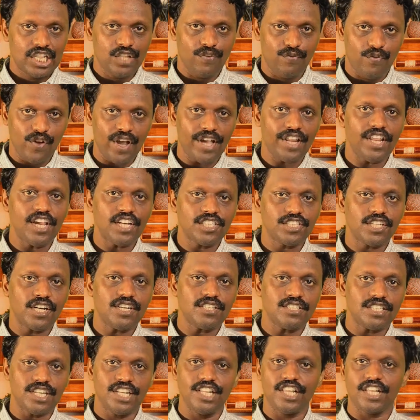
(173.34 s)
The
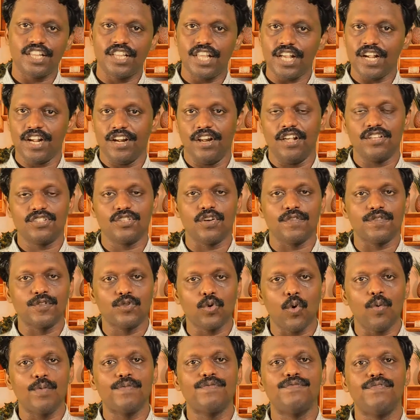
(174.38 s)
variations in the thickness
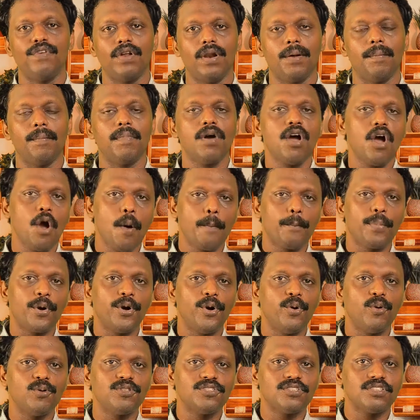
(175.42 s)
of soap film
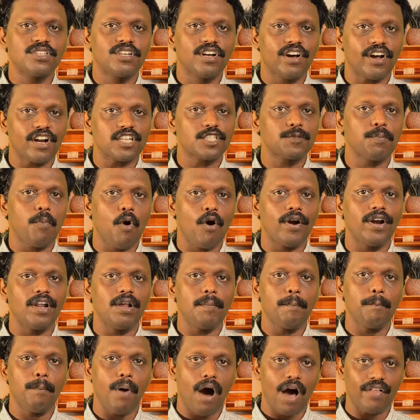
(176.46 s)
produce
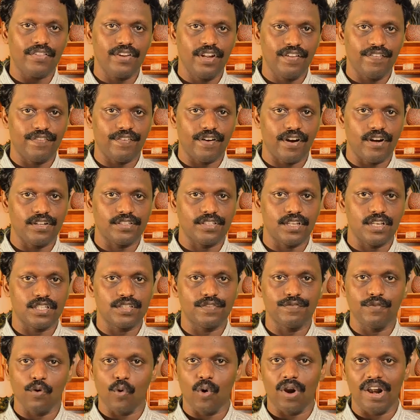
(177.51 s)
corresponding path
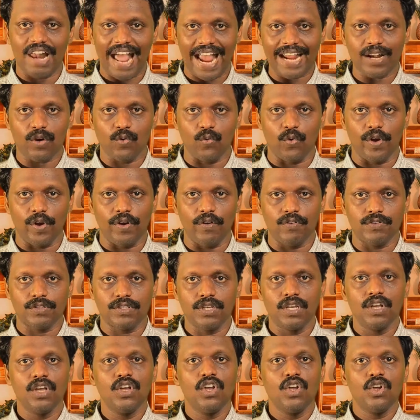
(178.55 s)
differences for light
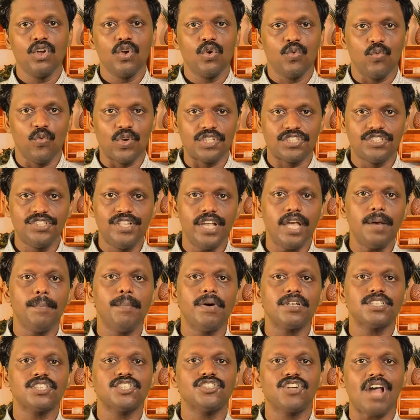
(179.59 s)
waves which
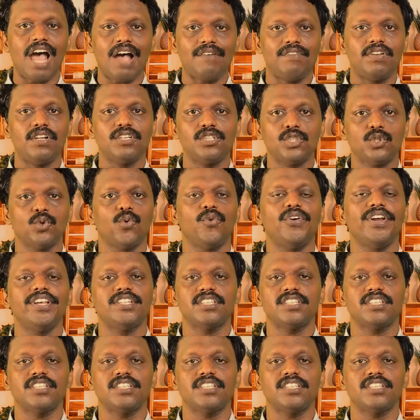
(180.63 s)
they must travel to